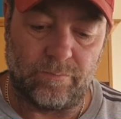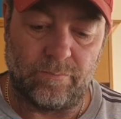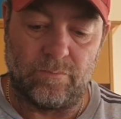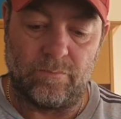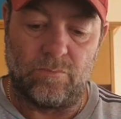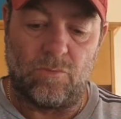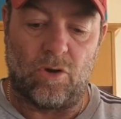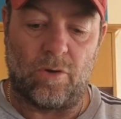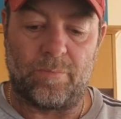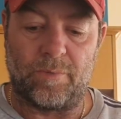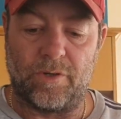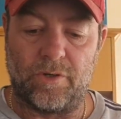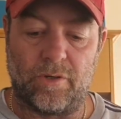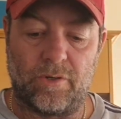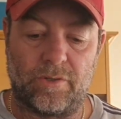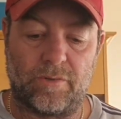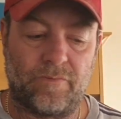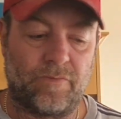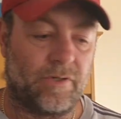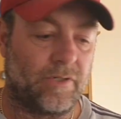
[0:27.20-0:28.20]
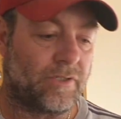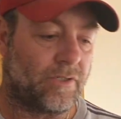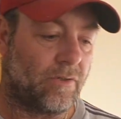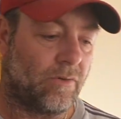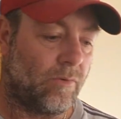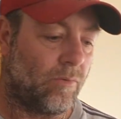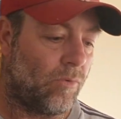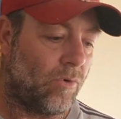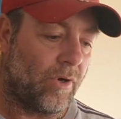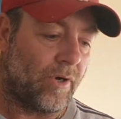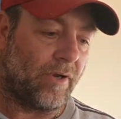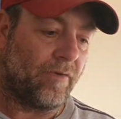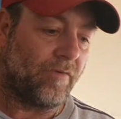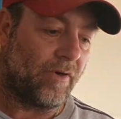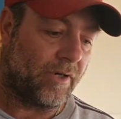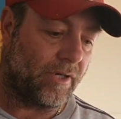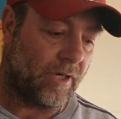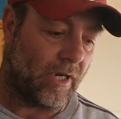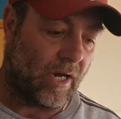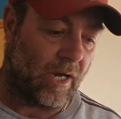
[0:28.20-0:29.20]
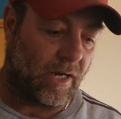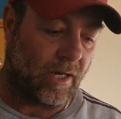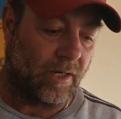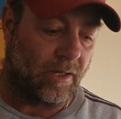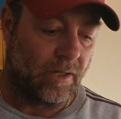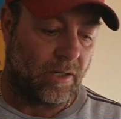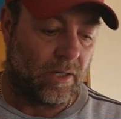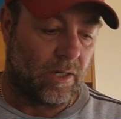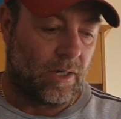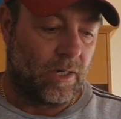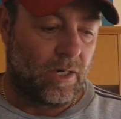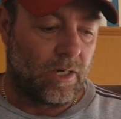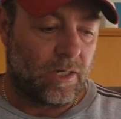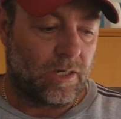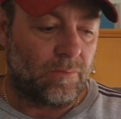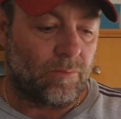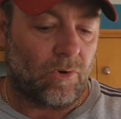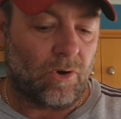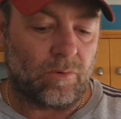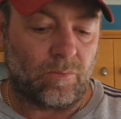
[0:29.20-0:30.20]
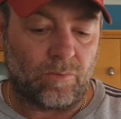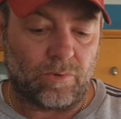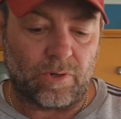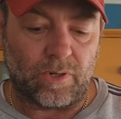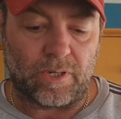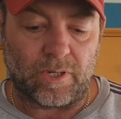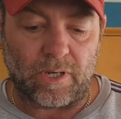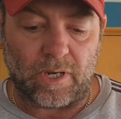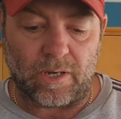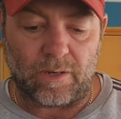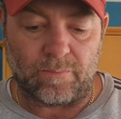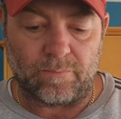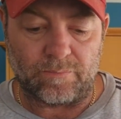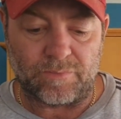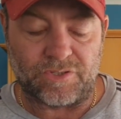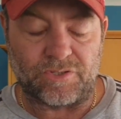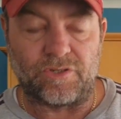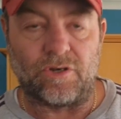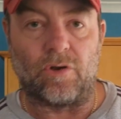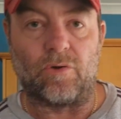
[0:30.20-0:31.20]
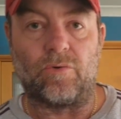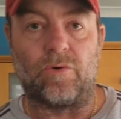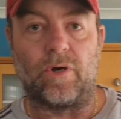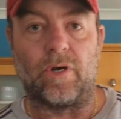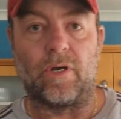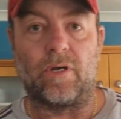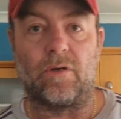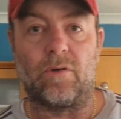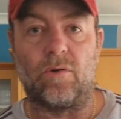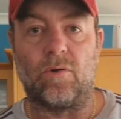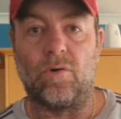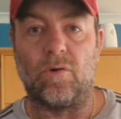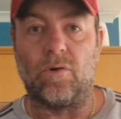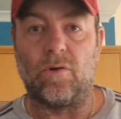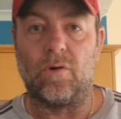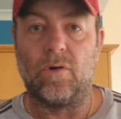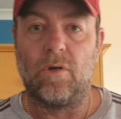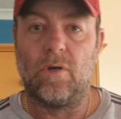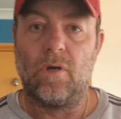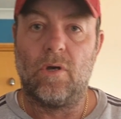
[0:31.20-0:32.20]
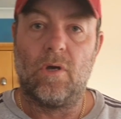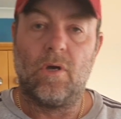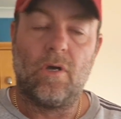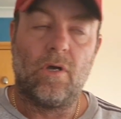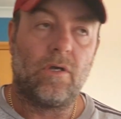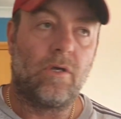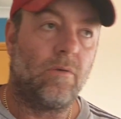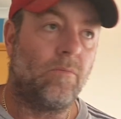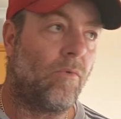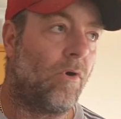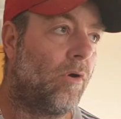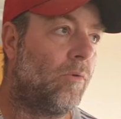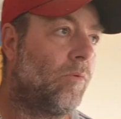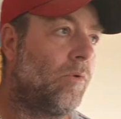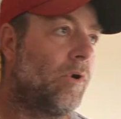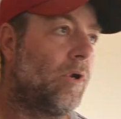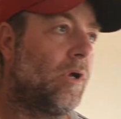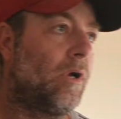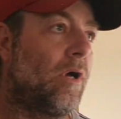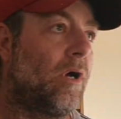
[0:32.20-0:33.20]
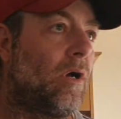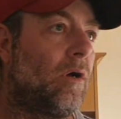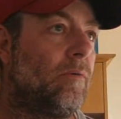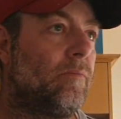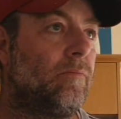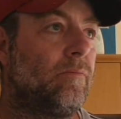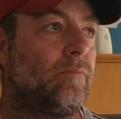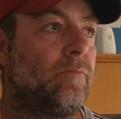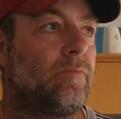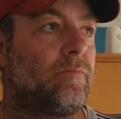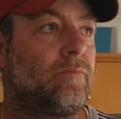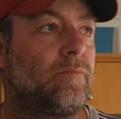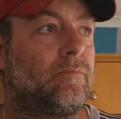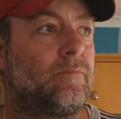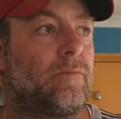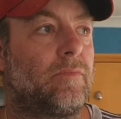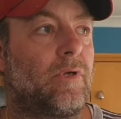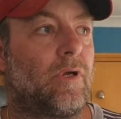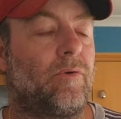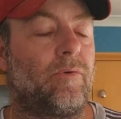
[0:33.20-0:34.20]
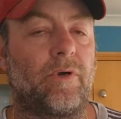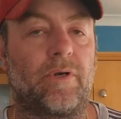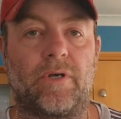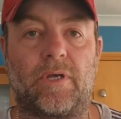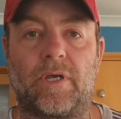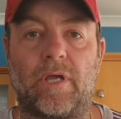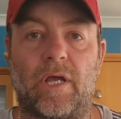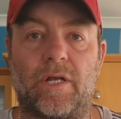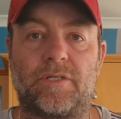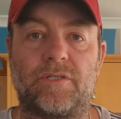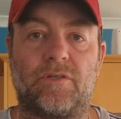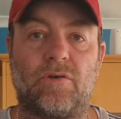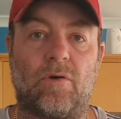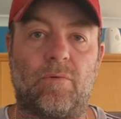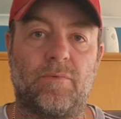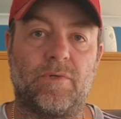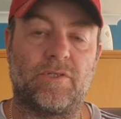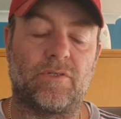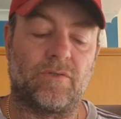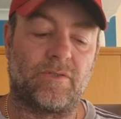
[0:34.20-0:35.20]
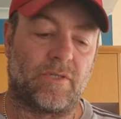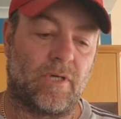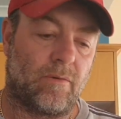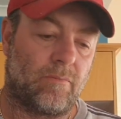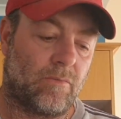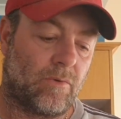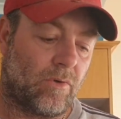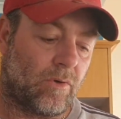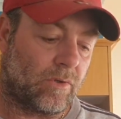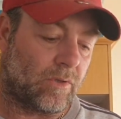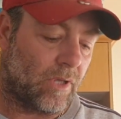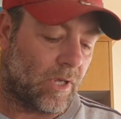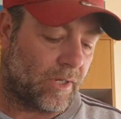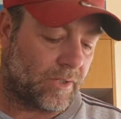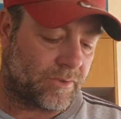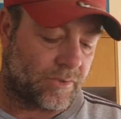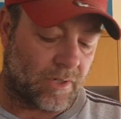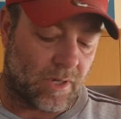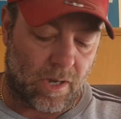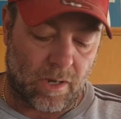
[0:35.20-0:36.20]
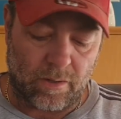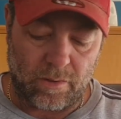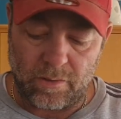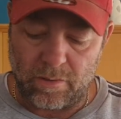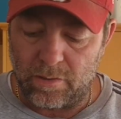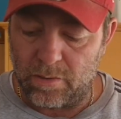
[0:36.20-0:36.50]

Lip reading: might be new to fishing or whatever you are. You might want a snell rig, or you might want a rig to catch tommies or something like that. So